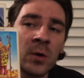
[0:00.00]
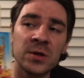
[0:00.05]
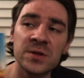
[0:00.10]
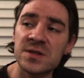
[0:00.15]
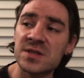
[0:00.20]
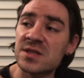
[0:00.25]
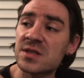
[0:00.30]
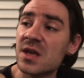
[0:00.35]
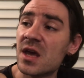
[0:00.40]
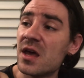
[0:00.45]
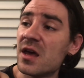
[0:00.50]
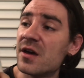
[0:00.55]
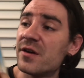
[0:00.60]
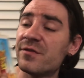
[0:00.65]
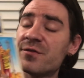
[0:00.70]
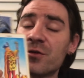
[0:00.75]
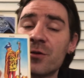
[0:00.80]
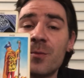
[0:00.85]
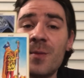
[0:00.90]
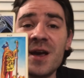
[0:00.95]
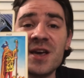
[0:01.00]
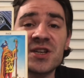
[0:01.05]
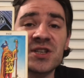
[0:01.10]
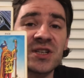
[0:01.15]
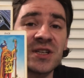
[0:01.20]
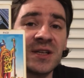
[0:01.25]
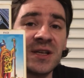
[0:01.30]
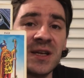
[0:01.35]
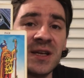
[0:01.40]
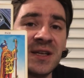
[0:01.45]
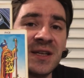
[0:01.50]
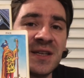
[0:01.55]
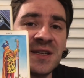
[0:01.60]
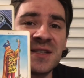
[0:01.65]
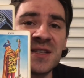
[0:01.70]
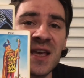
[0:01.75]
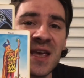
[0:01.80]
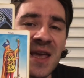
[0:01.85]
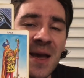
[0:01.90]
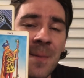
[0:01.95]
Wands formation. It
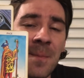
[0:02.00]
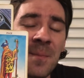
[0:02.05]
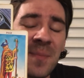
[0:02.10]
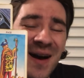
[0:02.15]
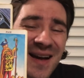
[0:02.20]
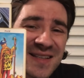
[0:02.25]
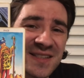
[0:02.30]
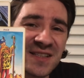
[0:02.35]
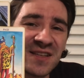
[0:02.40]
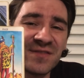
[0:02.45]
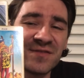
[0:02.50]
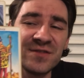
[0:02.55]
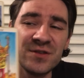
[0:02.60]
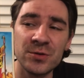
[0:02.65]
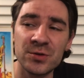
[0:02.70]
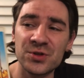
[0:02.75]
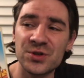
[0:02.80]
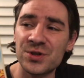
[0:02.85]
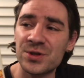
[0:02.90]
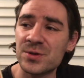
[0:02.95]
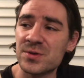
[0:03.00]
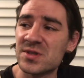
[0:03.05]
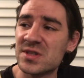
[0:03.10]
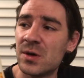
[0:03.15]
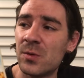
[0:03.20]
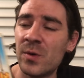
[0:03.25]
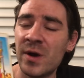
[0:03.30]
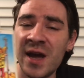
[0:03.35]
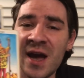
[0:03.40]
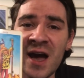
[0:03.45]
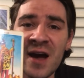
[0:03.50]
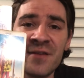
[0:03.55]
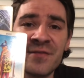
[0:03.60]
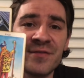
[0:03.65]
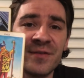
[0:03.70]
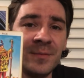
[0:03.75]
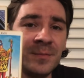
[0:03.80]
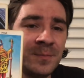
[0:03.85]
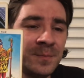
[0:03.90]
is a, a passive neutrals that we have.